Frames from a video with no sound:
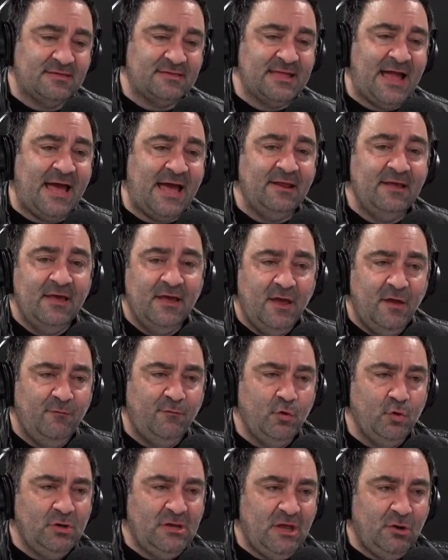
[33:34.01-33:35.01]
It's not,
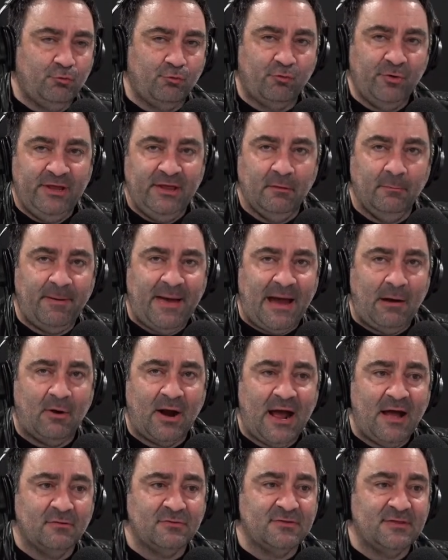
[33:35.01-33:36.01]
if you need real
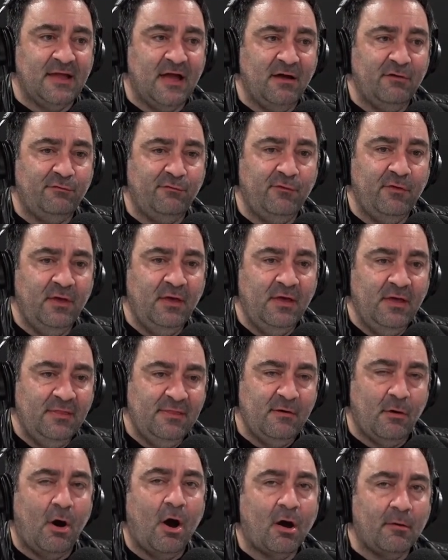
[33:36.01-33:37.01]
powerhouse stuff,
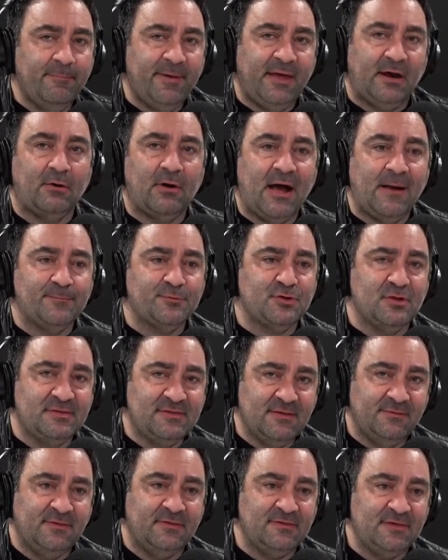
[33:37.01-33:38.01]
there are better
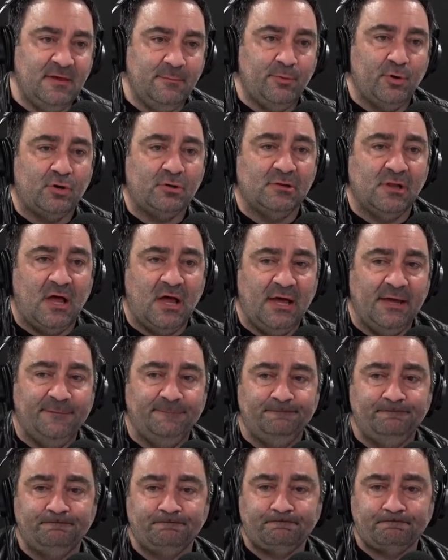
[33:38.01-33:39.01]
options in the ZBook
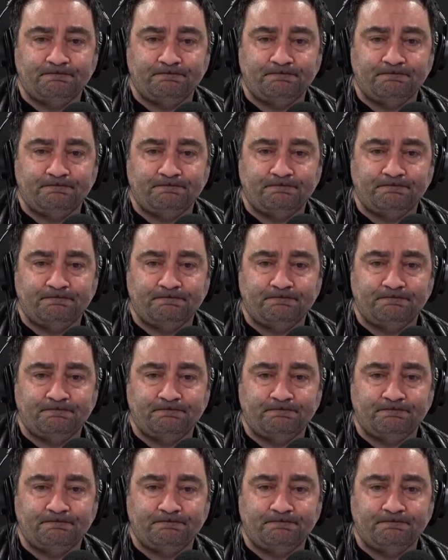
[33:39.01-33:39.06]
line.